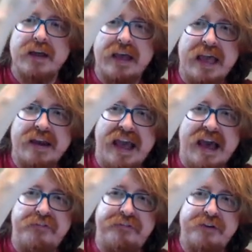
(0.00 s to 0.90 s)
An
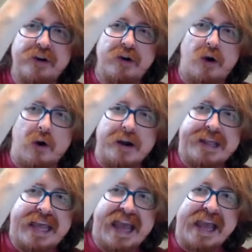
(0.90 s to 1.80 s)
F or a
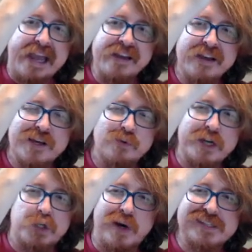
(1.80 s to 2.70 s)
K?
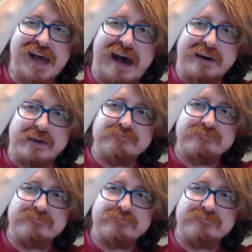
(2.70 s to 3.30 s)
Which one's hotter?